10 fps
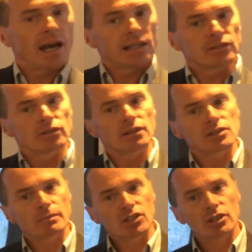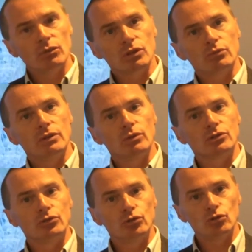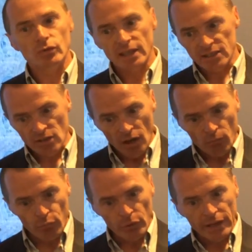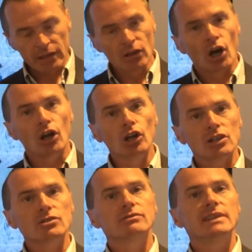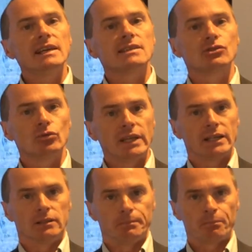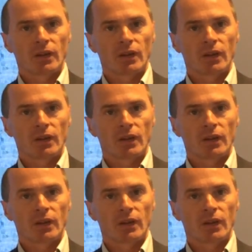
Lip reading: and especially what we want to do is bring lots of data together.